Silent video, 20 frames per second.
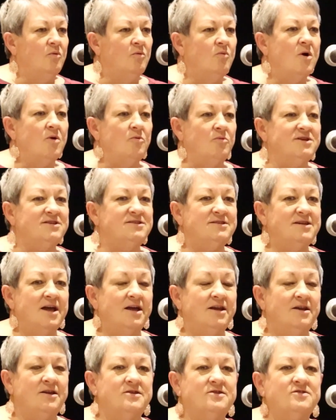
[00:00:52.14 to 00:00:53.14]
what we
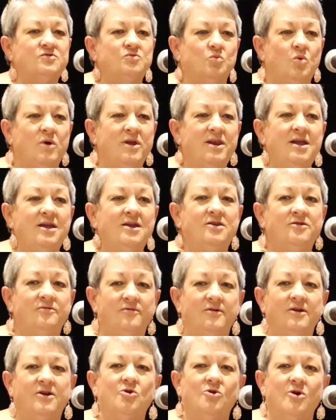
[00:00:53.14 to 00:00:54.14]
said is we need to
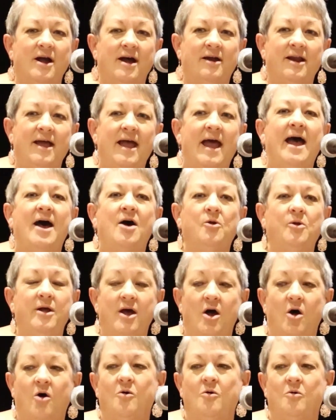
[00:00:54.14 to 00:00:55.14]
figure out how to
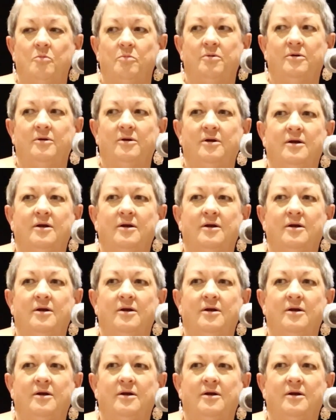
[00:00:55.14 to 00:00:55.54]
help